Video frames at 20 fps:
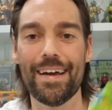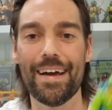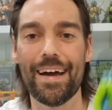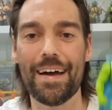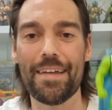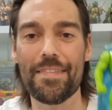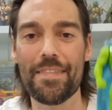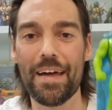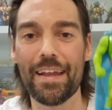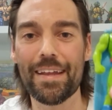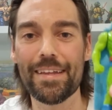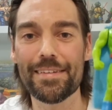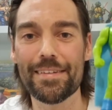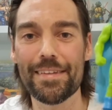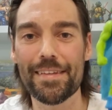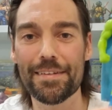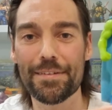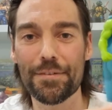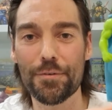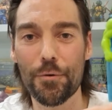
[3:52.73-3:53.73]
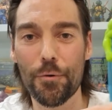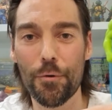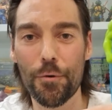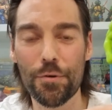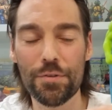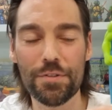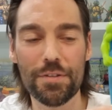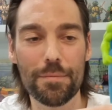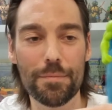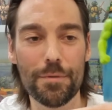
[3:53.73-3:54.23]
and that is this
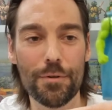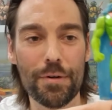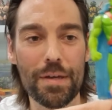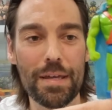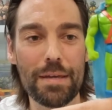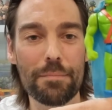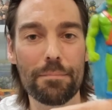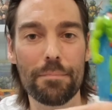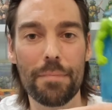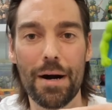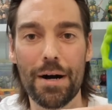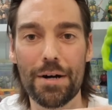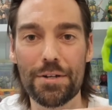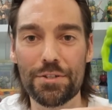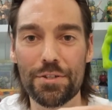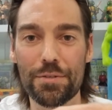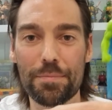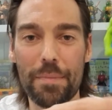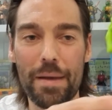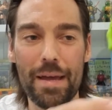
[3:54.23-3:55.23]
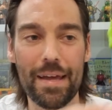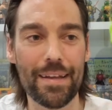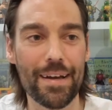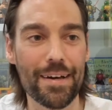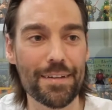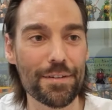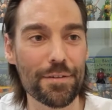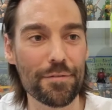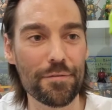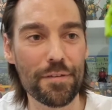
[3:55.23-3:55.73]
awesome looking Martian
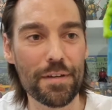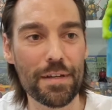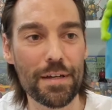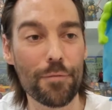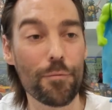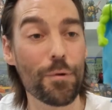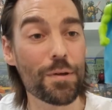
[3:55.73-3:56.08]
Manhunter figure.